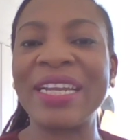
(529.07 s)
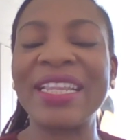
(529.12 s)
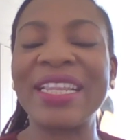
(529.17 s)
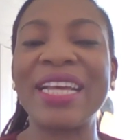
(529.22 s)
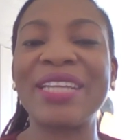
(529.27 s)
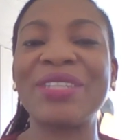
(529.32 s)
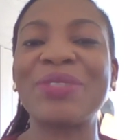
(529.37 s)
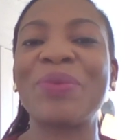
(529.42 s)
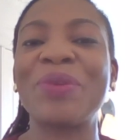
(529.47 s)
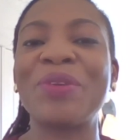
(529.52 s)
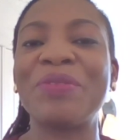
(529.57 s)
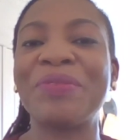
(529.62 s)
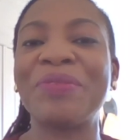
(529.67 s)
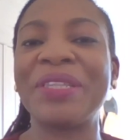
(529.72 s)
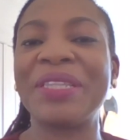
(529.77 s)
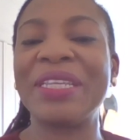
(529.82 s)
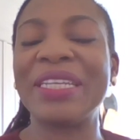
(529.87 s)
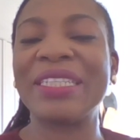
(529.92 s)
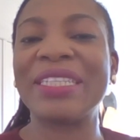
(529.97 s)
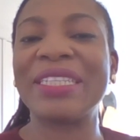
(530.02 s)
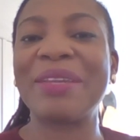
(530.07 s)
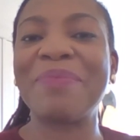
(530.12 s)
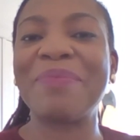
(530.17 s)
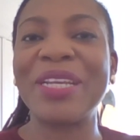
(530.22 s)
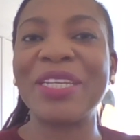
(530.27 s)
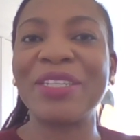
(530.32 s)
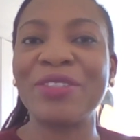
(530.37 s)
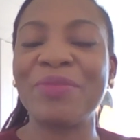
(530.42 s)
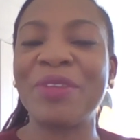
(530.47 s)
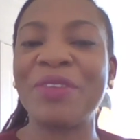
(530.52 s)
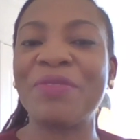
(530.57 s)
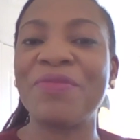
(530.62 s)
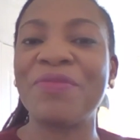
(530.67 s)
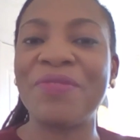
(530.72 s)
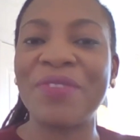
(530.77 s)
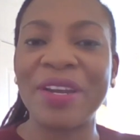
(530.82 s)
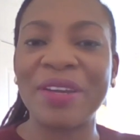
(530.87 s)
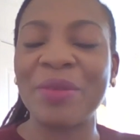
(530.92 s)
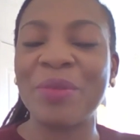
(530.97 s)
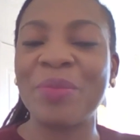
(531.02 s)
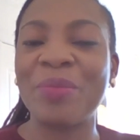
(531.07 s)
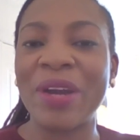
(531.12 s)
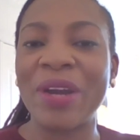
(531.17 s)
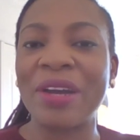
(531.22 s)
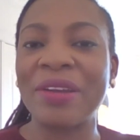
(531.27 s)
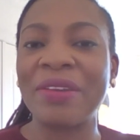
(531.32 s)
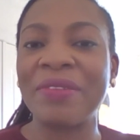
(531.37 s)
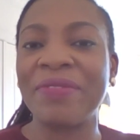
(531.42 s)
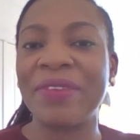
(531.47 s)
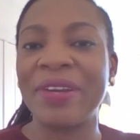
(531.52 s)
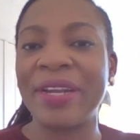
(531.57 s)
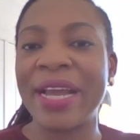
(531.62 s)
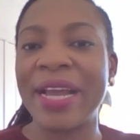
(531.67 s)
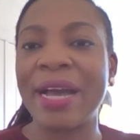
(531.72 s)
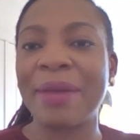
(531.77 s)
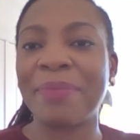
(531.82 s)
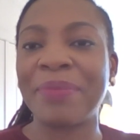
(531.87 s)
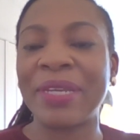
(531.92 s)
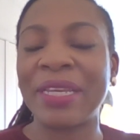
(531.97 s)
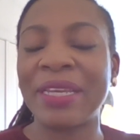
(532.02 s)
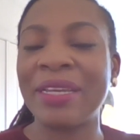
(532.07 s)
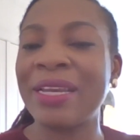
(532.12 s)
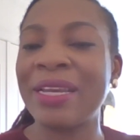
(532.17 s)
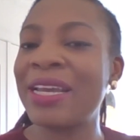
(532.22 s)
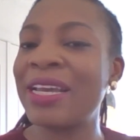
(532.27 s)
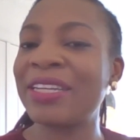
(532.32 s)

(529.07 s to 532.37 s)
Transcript: And that's one of the things that makes me very proud and very happy,